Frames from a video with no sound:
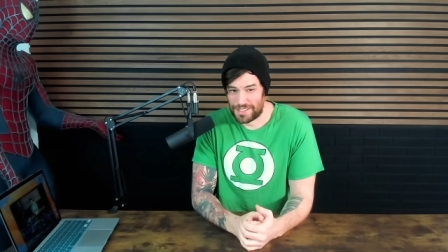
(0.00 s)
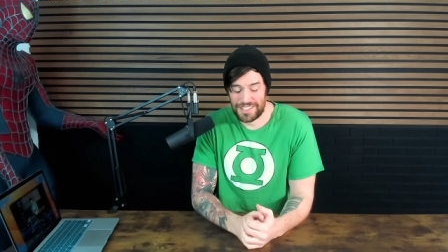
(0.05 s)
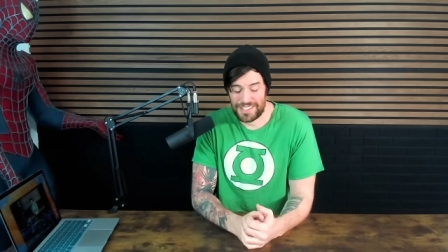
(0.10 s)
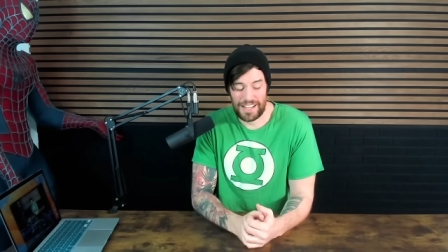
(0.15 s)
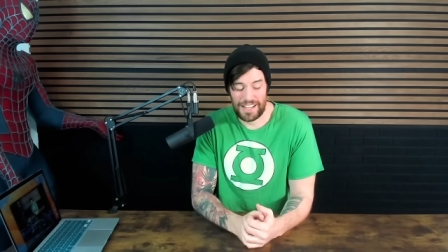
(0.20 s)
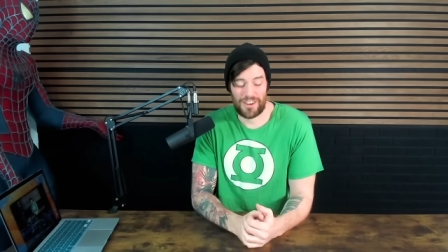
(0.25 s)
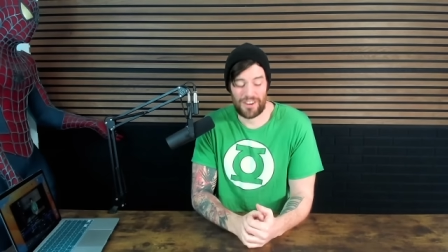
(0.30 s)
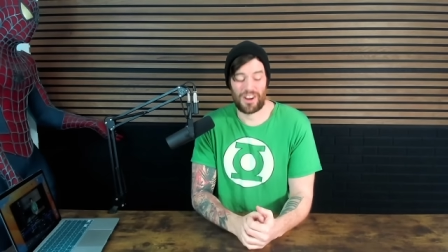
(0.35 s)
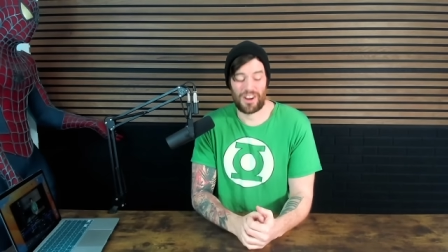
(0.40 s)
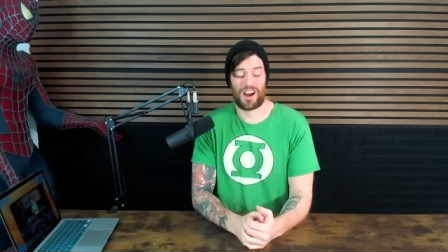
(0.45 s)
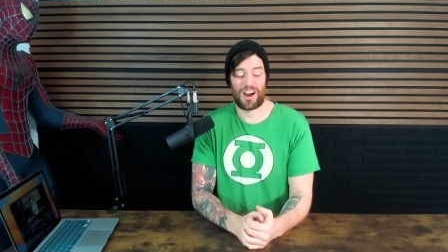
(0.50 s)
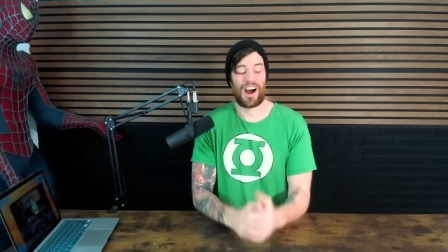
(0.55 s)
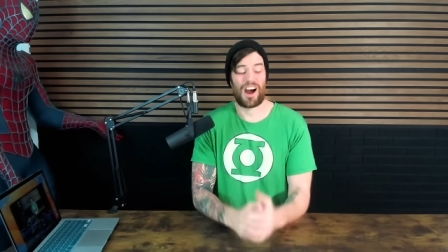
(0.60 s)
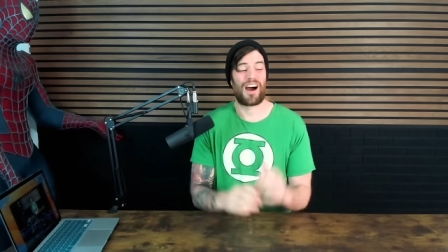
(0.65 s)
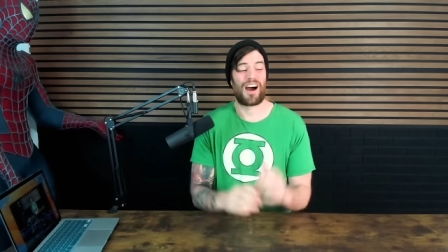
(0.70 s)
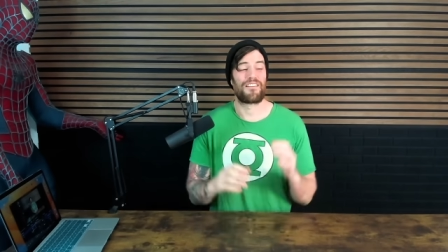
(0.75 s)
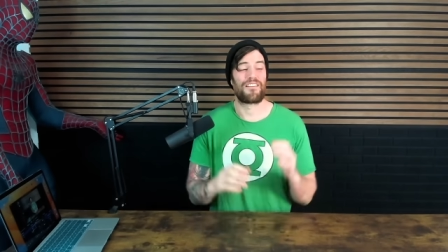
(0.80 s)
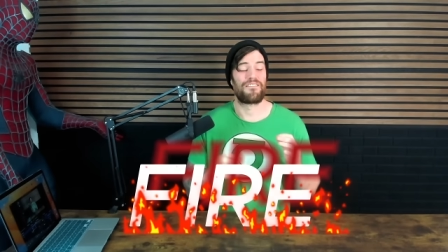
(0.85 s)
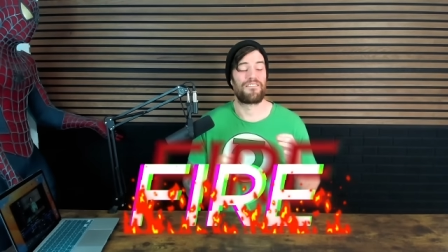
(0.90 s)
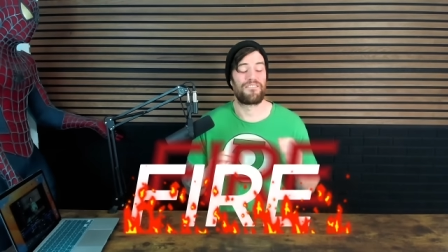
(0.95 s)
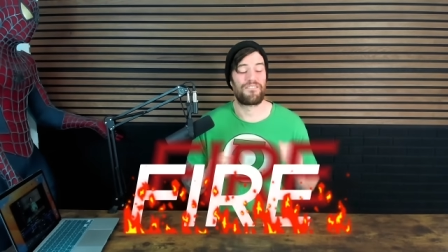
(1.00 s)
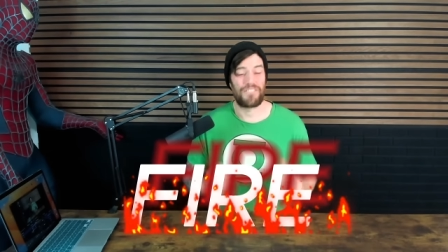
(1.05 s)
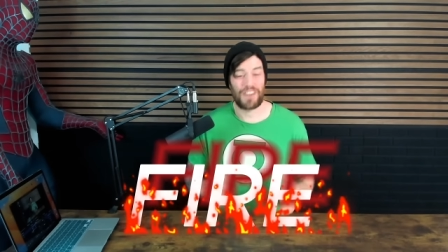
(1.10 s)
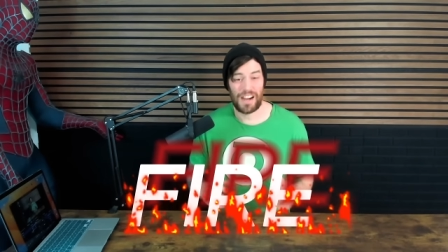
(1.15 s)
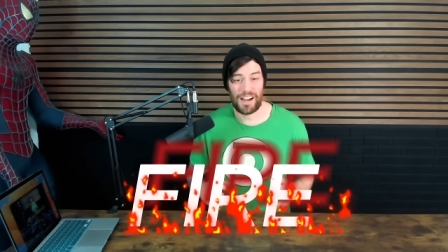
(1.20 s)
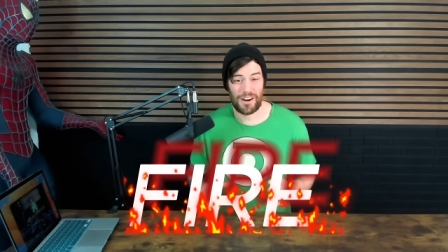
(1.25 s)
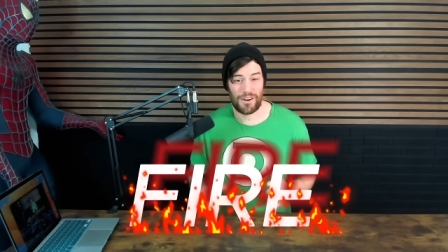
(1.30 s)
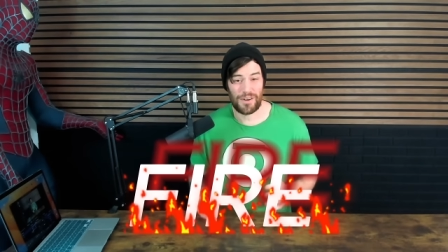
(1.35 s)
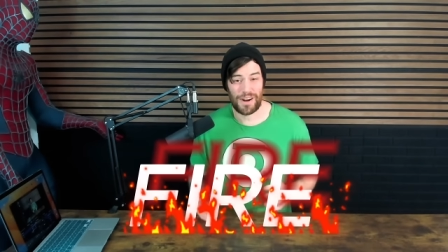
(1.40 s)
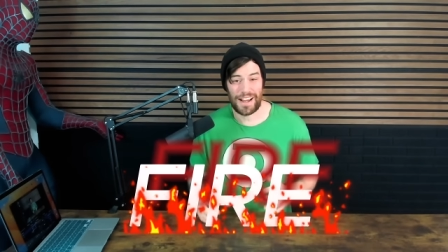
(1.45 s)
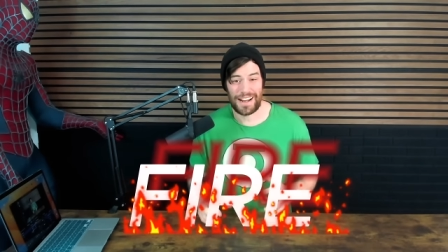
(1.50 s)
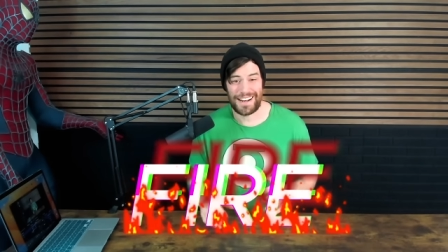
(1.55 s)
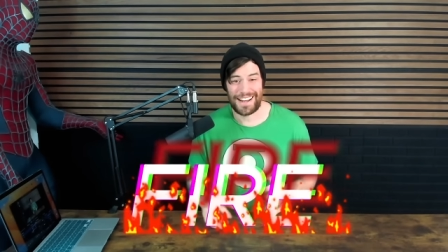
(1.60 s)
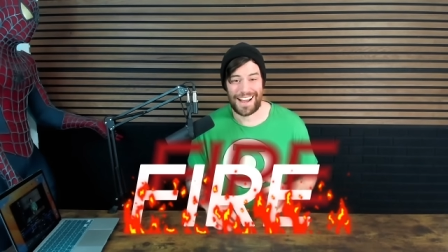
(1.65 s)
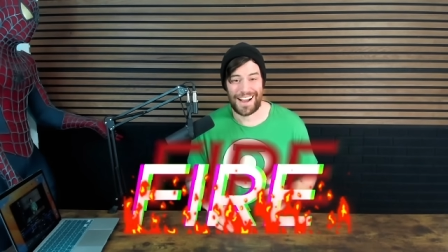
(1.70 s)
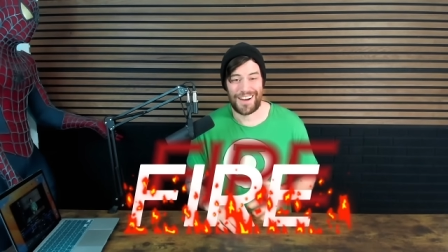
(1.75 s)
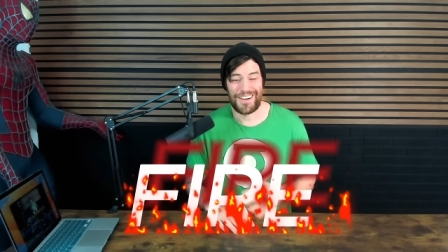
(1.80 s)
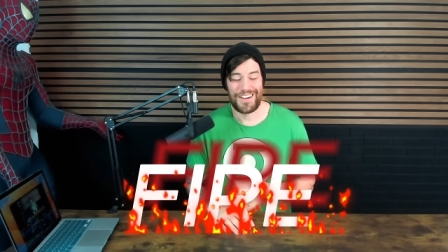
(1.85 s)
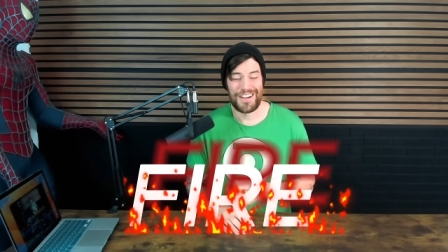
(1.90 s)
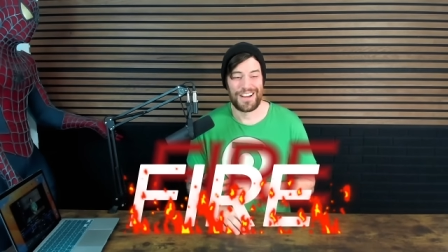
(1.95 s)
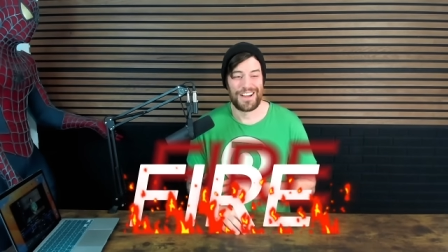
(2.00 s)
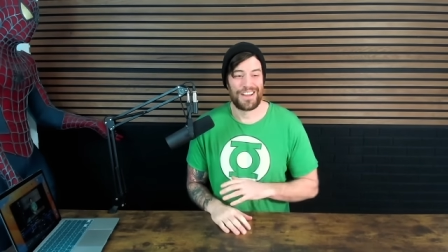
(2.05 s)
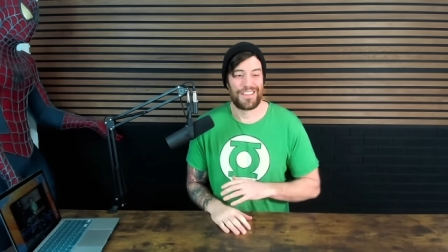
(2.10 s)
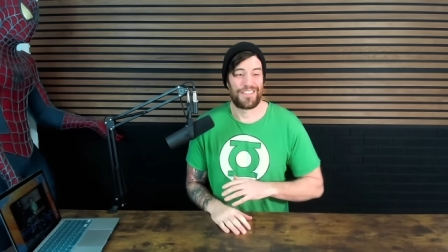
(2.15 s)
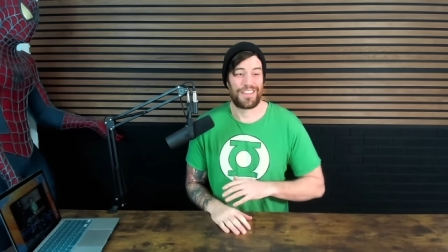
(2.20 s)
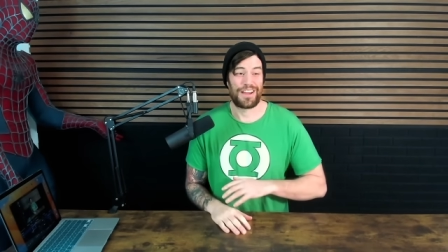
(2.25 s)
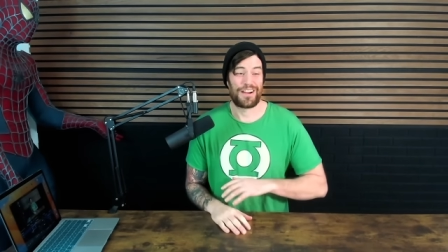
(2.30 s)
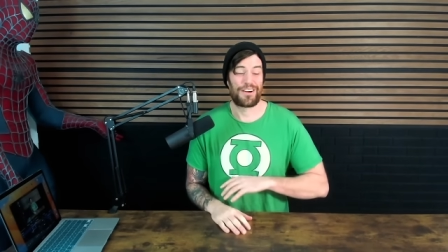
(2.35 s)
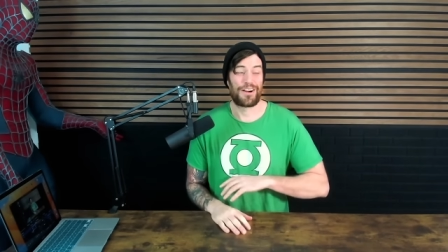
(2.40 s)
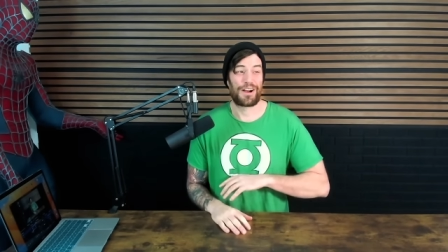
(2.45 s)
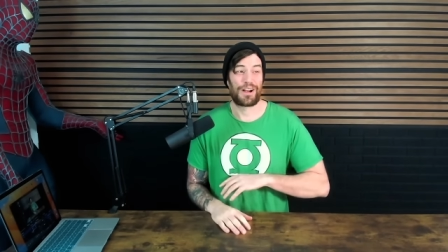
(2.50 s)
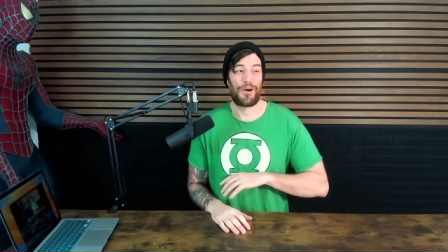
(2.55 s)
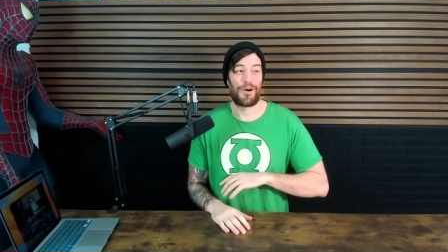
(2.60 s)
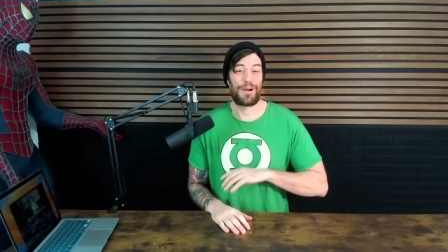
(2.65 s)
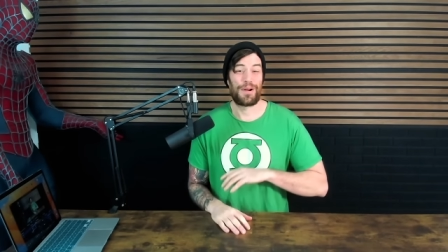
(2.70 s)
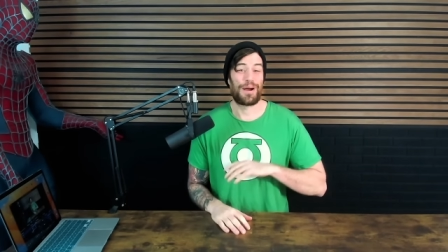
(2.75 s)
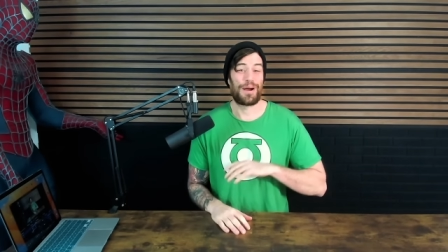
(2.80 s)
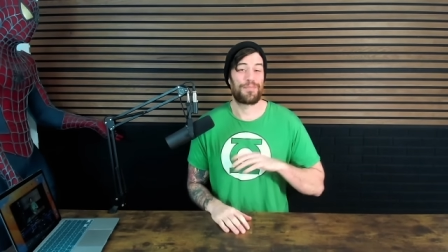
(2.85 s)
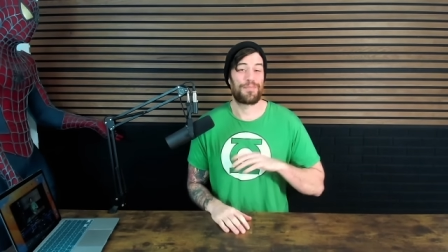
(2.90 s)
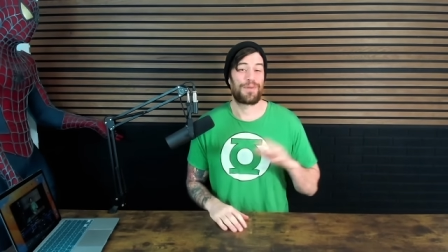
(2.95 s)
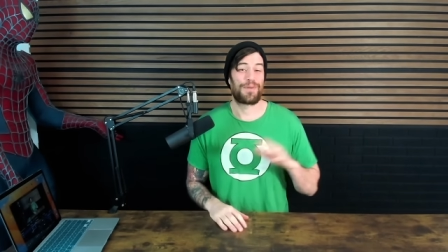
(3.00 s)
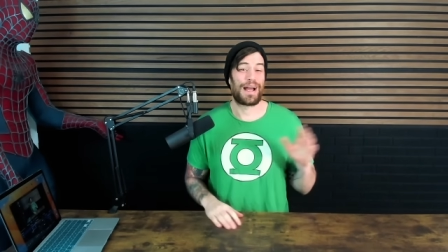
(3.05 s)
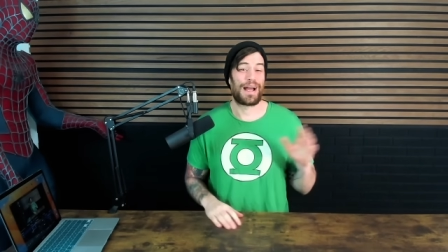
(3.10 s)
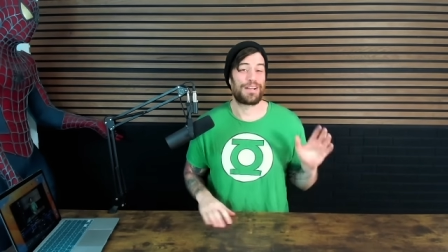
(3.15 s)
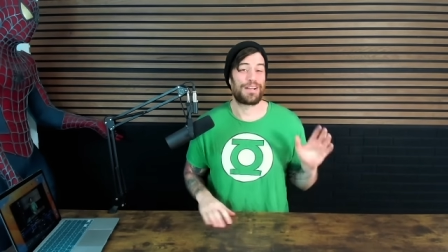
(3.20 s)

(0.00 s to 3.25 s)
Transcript: They are on fire right now. They are going up by